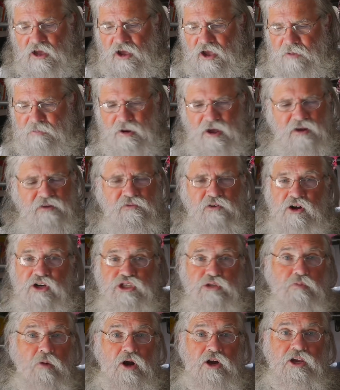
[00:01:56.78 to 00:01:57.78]
I'm not a very
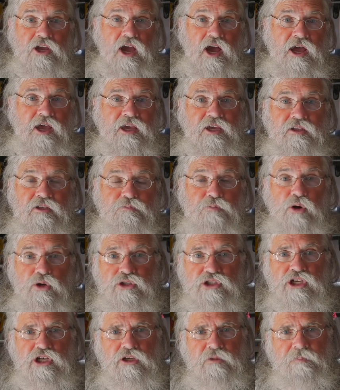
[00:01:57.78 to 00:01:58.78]
smart guy, and
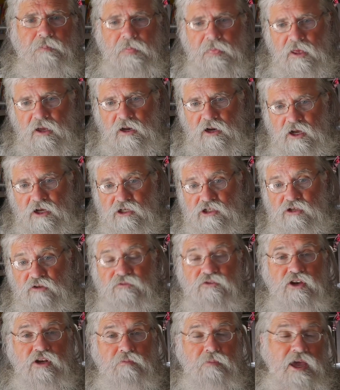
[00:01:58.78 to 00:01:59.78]
posting
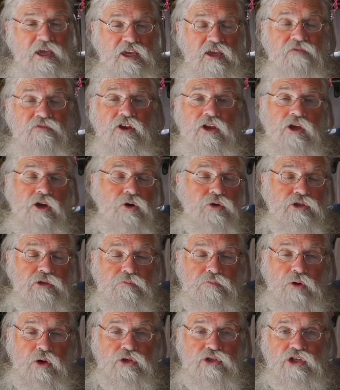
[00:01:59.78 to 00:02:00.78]
making videos
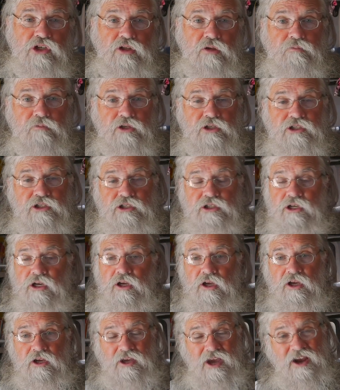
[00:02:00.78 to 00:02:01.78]
and posting them was
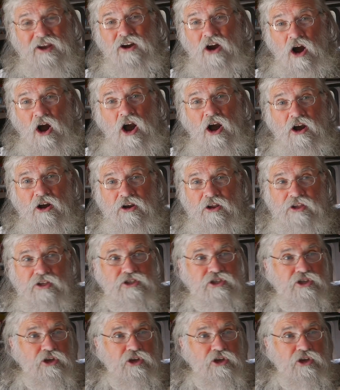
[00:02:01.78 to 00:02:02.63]
kind of hard. And